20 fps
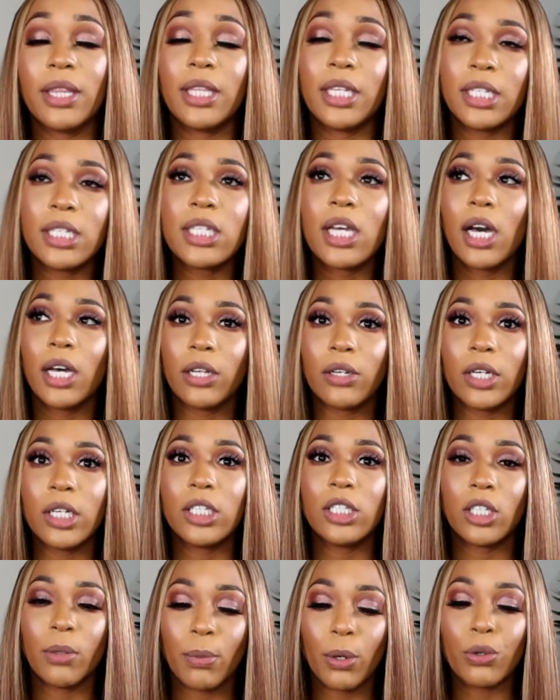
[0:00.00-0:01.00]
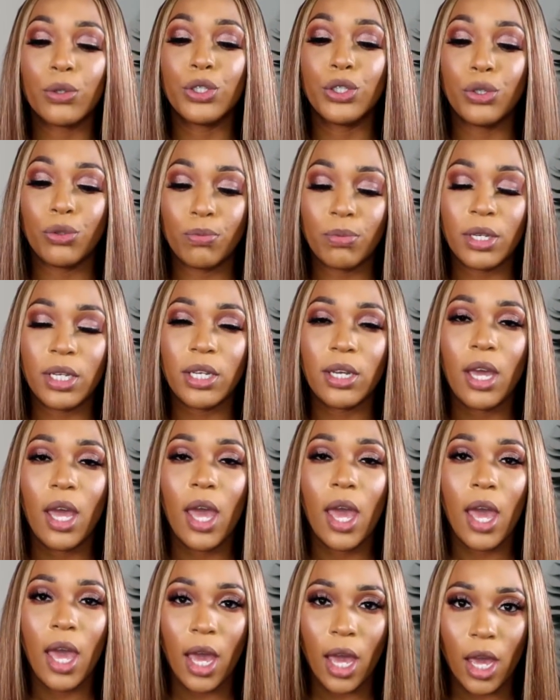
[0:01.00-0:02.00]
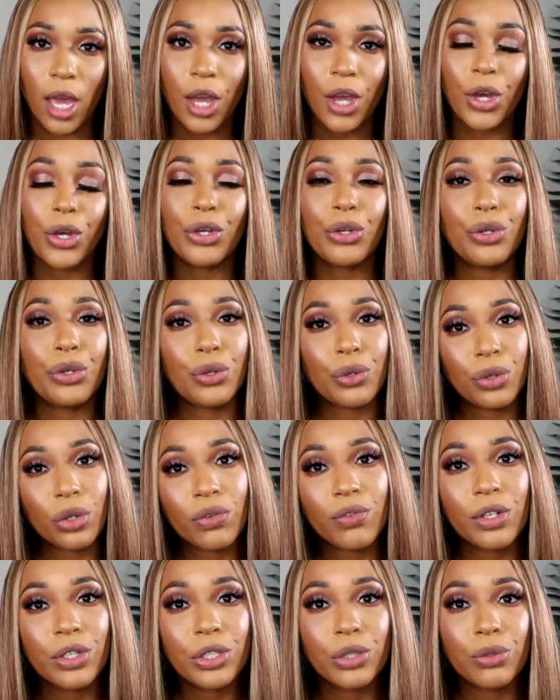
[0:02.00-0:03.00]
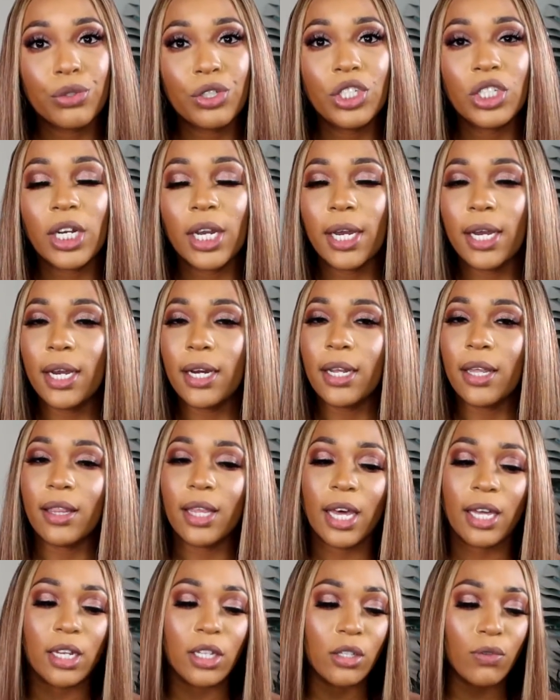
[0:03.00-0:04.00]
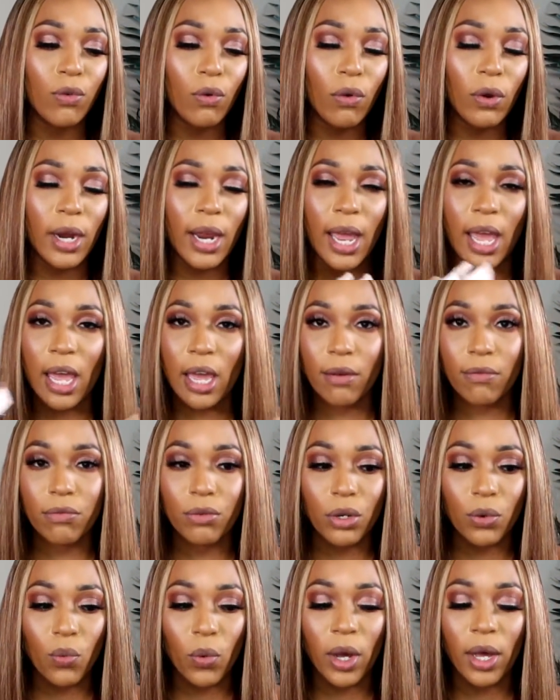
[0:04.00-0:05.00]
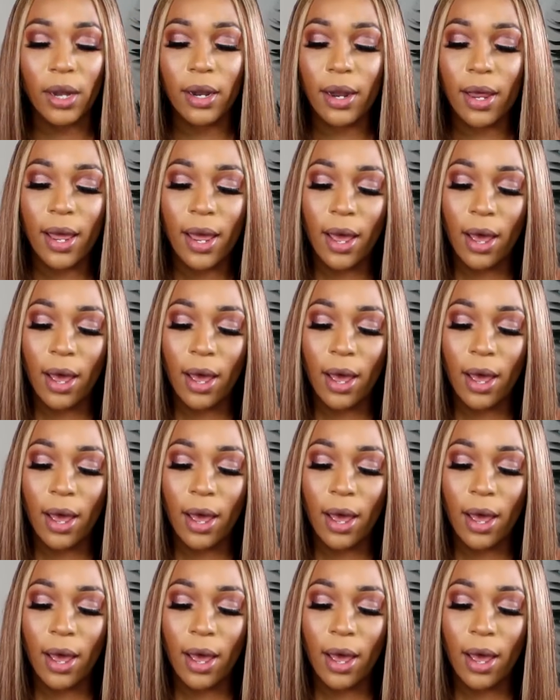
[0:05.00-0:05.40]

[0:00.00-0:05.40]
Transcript: This color is supposed to be a universal shade that is for everyone.